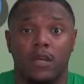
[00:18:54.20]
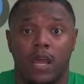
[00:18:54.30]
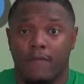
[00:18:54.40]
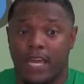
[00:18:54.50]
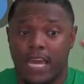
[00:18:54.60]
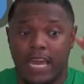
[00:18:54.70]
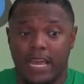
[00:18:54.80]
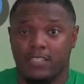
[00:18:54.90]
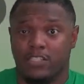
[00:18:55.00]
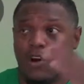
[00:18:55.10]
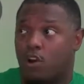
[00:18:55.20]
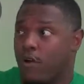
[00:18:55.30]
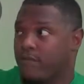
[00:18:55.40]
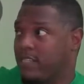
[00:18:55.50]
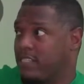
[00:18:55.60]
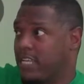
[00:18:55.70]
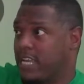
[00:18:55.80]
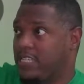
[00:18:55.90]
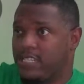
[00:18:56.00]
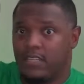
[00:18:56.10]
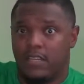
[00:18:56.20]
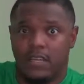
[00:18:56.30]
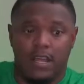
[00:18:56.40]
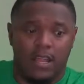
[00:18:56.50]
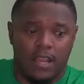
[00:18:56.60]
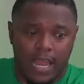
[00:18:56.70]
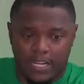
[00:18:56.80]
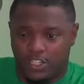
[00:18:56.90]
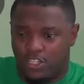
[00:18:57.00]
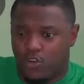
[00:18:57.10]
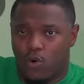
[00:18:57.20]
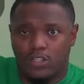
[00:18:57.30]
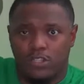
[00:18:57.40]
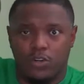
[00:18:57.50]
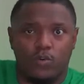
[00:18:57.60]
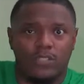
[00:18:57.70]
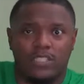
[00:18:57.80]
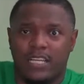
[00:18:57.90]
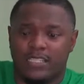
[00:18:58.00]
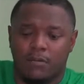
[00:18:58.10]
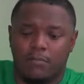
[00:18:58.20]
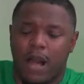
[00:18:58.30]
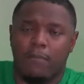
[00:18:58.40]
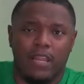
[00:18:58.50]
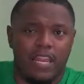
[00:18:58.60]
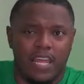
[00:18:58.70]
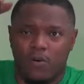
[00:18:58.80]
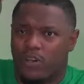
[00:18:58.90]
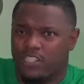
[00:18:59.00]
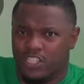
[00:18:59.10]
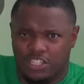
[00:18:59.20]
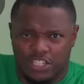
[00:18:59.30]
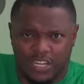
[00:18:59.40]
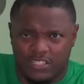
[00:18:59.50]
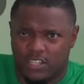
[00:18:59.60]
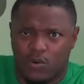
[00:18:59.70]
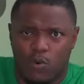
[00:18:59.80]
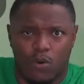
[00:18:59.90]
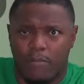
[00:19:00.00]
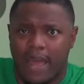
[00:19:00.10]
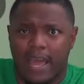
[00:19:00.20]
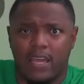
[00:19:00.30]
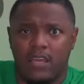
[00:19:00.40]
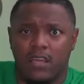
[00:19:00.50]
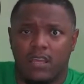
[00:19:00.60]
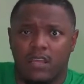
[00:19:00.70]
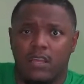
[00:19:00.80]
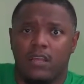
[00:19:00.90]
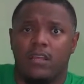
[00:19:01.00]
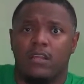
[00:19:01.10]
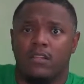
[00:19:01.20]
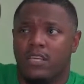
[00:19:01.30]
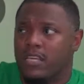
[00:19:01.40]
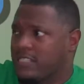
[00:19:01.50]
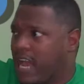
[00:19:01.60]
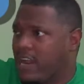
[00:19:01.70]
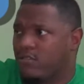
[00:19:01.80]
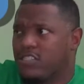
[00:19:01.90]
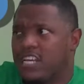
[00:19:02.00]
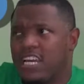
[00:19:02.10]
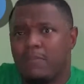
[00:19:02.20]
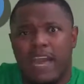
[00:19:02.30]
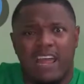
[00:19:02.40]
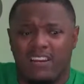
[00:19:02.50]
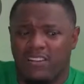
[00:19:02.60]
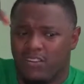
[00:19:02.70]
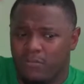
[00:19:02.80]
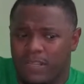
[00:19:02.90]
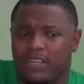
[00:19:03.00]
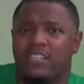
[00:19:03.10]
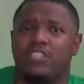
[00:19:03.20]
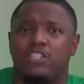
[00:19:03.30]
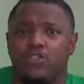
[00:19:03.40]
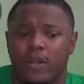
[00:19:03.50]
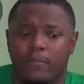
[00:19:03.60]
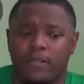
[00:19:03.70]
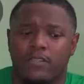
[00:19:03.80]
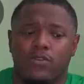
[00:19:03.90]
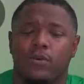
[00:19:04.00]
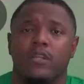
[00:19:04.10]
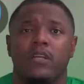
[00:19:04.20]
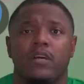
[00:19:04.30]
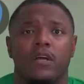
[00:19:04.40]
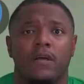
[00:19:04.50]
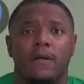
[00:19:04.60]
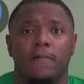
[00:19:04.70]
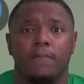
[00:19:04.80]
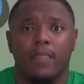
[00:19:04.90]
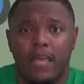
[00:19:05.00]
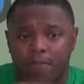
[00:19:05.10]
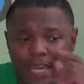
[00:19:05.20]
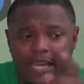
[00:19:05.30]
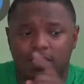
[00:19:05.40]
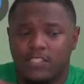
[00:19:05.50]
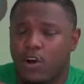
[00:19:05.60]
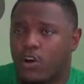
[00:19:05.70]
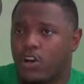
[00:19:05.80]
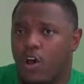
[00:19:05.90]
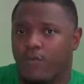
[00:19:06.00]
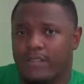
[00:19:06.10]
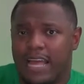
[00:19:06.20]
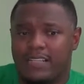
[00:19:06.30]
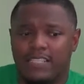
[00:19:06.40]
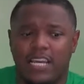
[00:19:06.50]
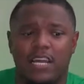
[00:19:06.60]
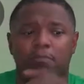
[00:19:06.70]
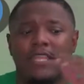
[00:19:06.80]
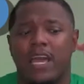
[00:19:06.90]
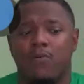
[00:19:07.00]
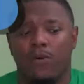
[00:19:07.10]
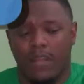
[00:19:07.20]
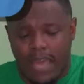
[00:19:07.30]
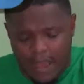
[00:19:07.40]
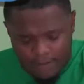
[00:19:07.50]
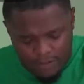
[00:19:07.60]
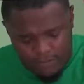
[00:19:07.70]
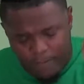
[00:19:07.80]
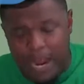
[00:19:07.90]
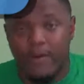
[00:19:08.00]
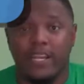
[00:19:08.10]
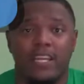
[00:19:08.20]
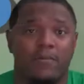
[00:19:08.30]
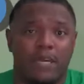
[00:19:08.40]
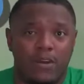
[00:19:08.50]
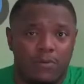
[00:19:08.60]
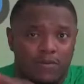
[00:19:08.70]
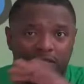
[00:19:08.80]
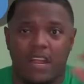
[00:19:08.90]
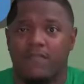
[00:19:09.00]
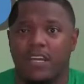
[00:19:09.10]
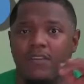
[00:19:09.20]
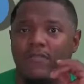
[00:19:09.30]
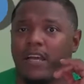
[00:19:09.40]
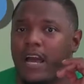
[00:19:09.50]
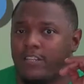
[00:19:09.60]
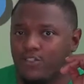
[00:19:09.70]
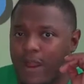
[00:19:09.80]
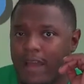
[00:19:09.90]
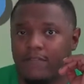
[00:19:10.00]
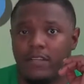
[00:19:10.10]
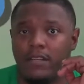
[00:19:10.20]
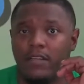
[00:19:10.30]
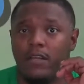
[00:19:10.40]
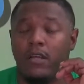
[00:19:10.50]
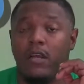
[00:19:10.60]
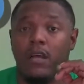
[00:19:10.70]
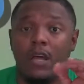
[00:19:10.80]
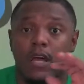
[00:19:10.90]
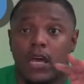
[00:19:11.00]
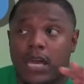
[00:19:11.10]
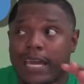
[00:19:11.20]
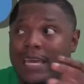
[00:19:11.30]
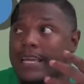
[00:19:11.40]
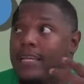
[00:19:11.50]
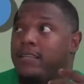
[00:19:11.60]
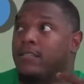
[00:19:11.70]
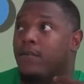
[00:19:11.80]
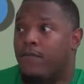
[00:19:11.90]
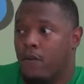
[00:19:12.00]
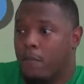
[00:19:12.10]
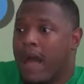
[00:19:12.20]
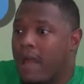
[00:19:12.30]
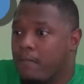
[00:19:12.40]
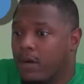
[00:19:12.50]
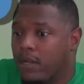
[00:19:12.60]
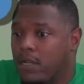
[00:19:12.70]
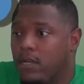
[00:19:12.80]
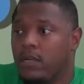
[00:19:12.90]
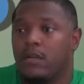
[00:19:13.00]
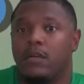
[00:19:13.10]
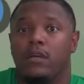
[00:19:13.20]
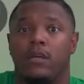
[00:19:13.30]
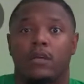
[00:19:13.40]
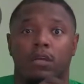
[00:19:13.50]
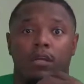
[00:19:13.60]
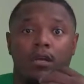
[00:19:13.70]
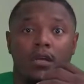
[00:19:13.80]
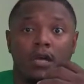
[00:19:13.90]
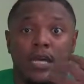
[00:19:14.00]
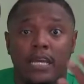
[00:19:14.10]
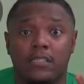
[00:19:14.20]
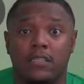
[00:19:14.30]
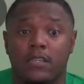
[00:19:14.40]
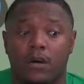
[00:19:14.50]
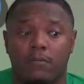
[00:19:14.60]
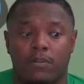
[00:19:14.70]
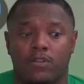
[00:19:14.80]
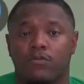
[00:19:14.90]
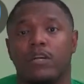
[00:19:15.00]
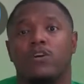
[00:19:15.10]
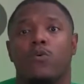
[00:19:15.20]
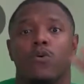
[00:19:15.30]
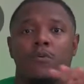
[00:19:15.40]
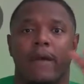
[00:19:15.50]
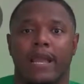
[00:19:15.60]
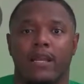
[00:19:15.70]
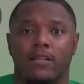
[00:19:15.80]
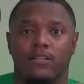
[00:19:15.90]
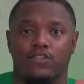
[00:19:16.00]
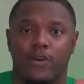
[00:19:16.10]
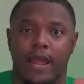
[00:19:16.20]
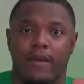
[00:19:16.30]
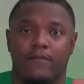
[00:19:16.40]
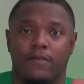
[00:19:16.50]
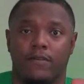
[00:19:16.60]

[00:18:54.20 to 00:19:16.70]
if he had started off the season like Georgia, who was discombobulated, it wasn't just the quarterback. The entire team a little bit of disjointment to it. If he had started off with that team, they would have buried him. He would have never even gotten drafted. He is, for my money, he's the number 3 quarterback in this draft.